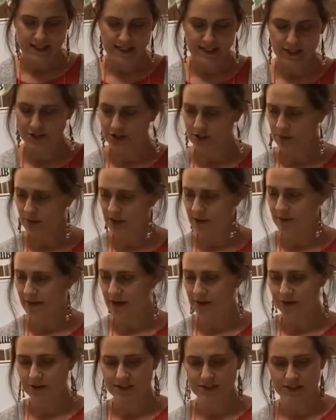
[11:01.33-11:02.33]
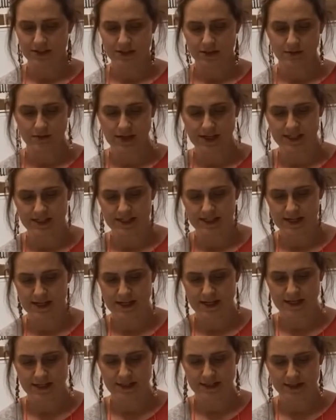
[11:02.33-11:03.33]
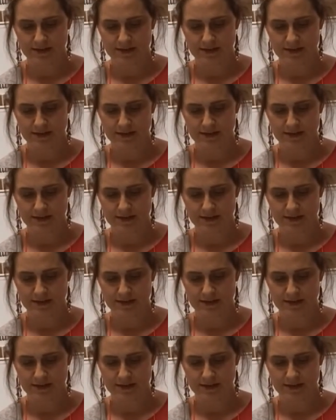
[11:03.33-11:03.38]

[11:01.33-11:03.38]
it should be about the right size.